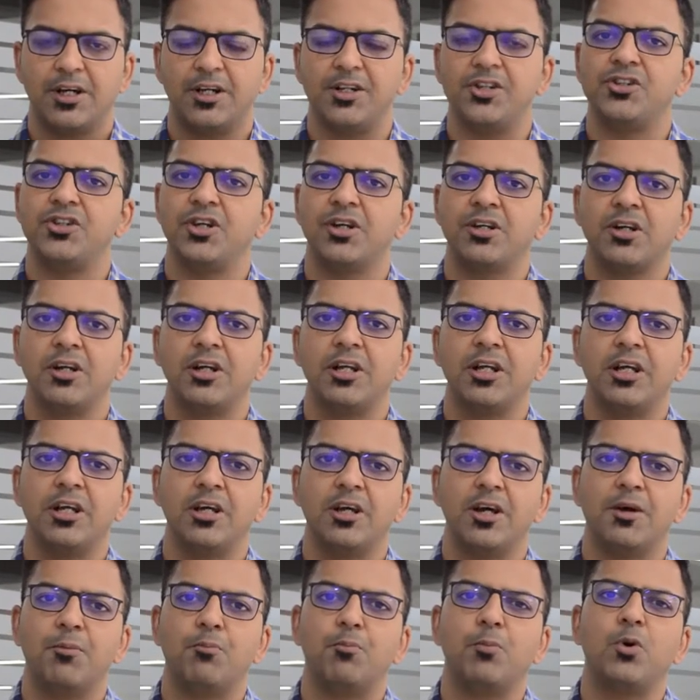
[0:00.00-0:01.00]
Generally,
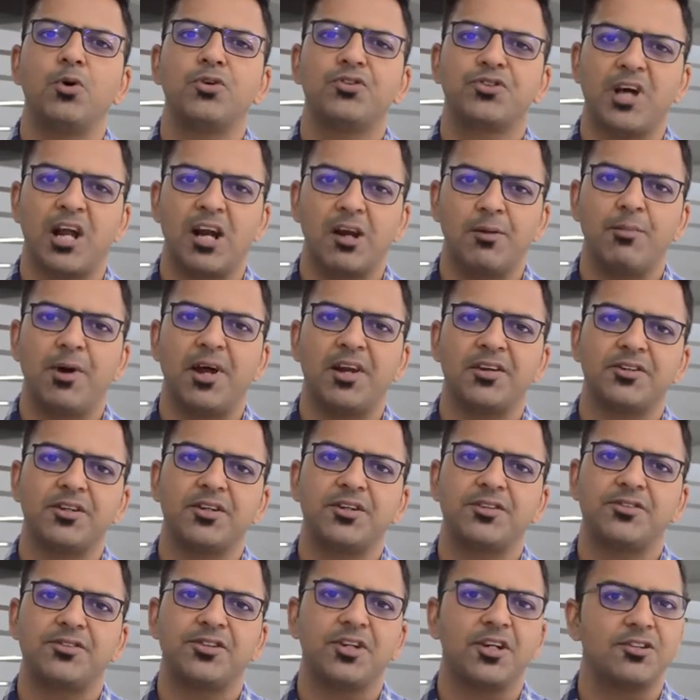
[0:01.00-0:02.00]
most channel
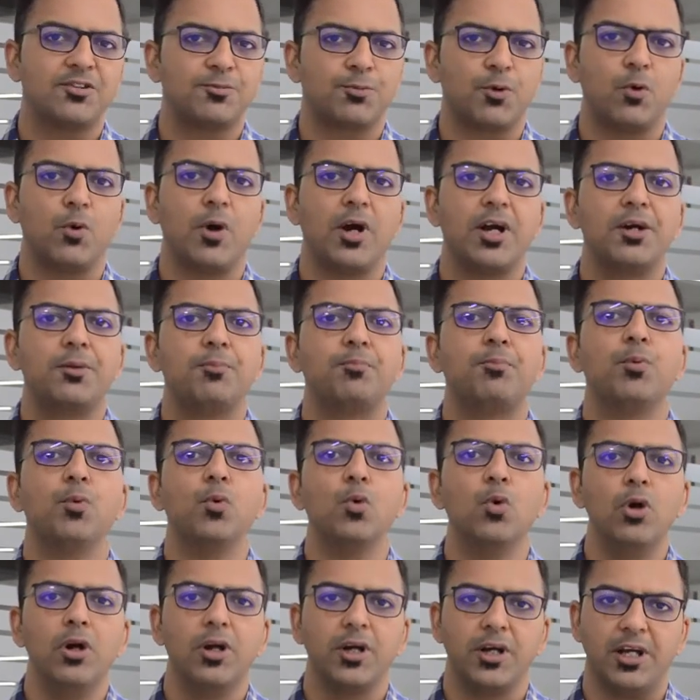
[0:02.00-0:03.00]
managers just provide
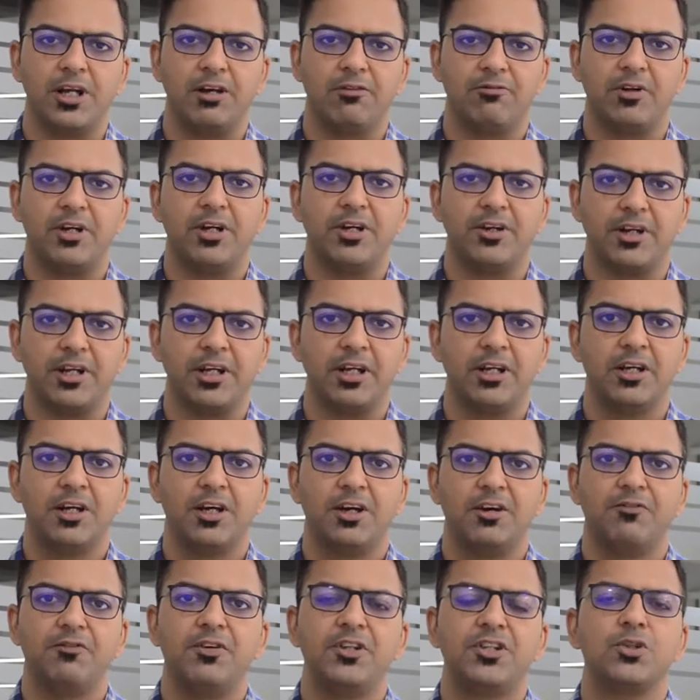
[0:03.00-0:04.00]
pooled inventory
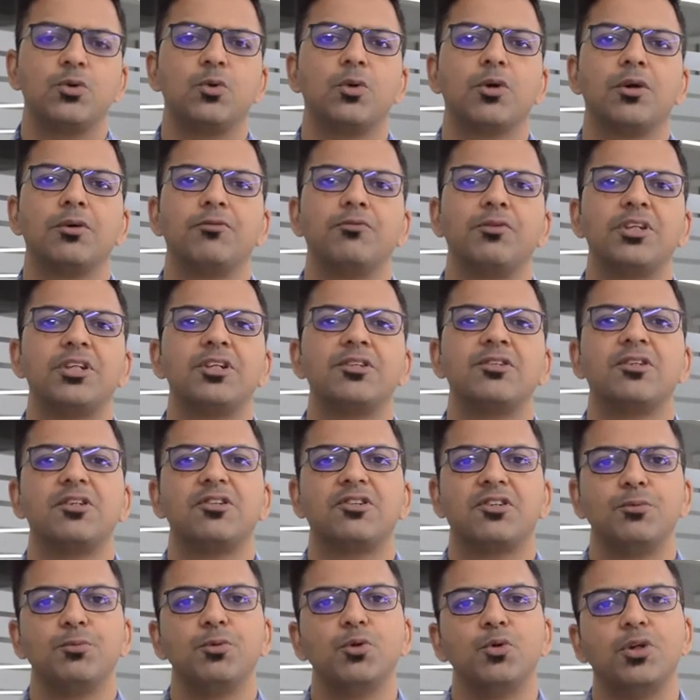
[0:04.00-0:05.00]
which is
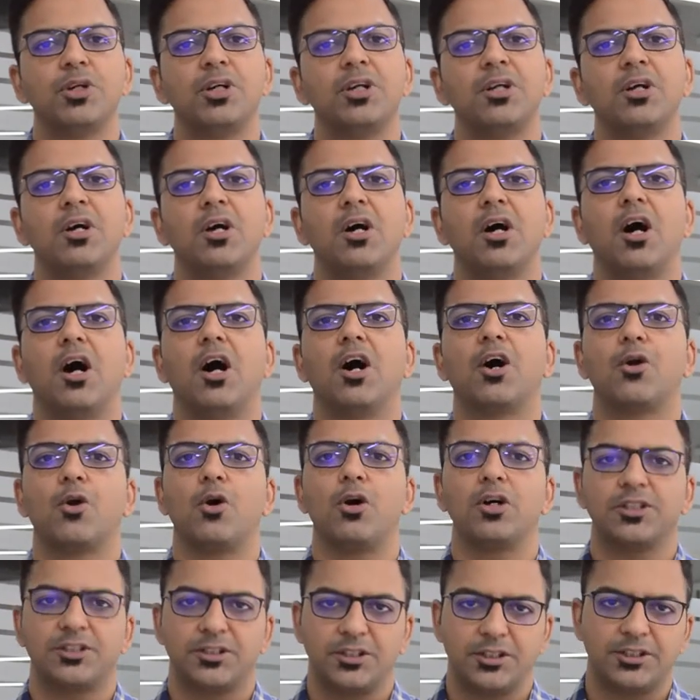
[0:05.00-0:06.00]
distributed
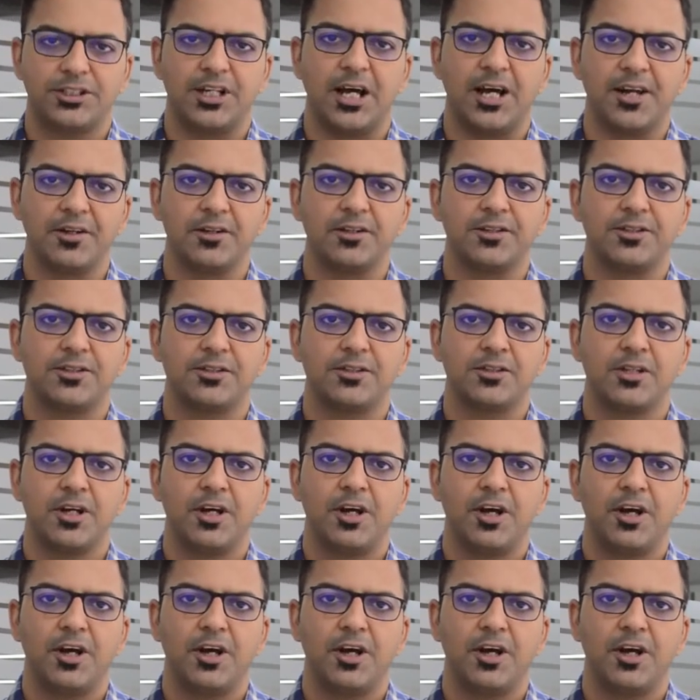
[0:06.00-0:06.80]
across the channels.